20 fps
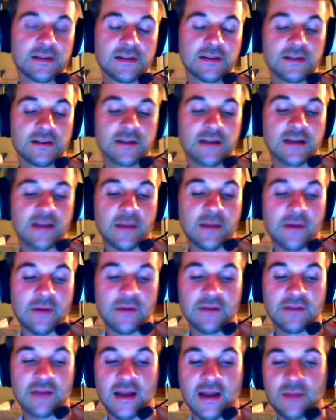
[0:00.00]
Okay, I'm gonna have
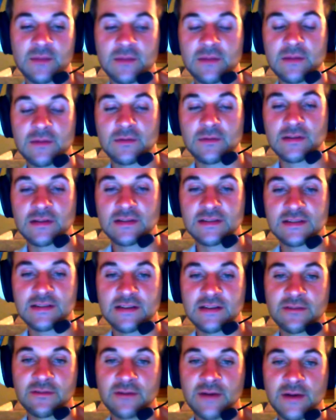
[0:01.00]
a lot of people in these
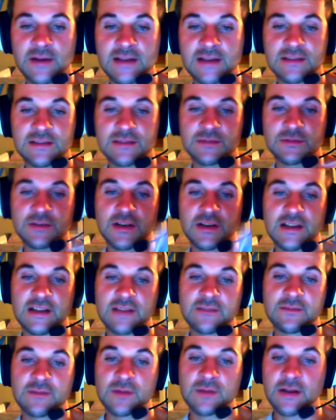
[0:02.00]
giveaways, so I'm trying to
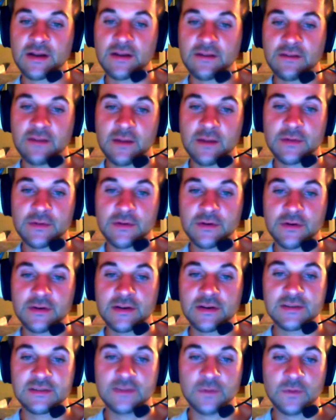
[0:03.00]
give plenty of
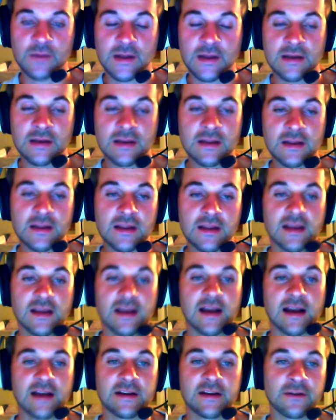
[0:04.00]
opportunities to win.
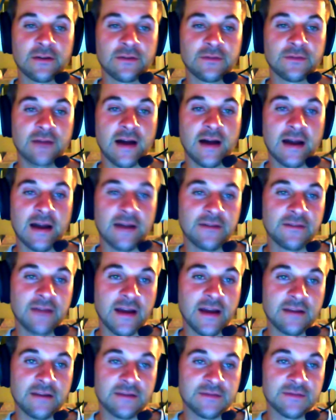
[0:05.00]
I know five
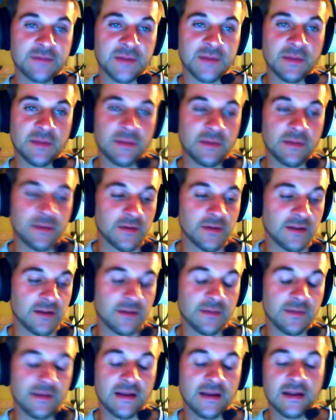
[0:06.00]
out of as many people that'll
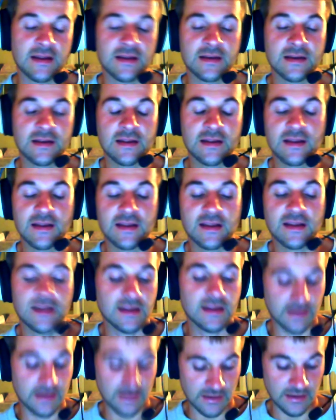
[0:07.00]
be in
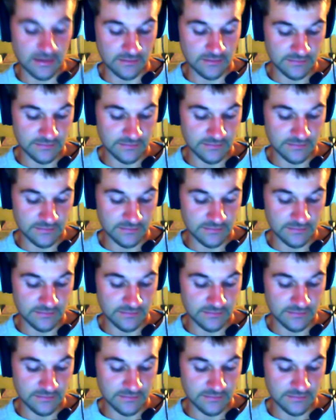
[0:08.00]
you know,